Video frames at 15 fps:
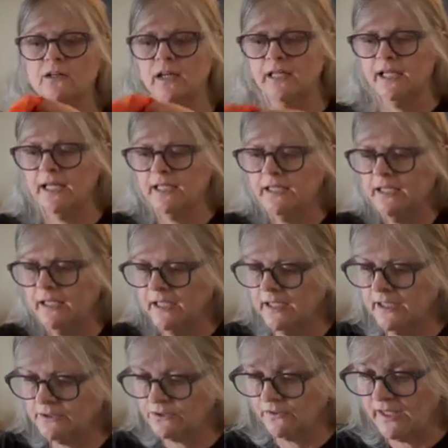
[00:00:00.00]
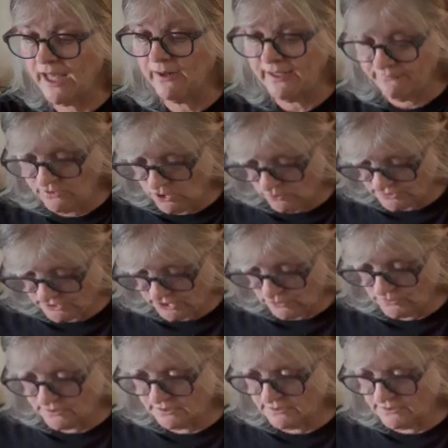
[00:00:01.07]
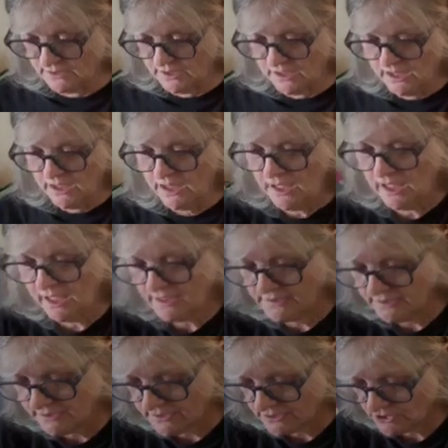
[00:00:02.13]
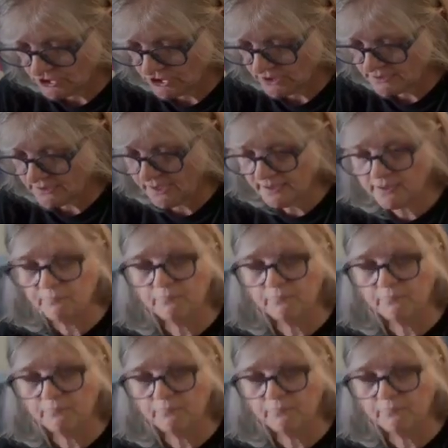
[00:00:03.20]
I got it in, so now I have no excuses. I did it just like the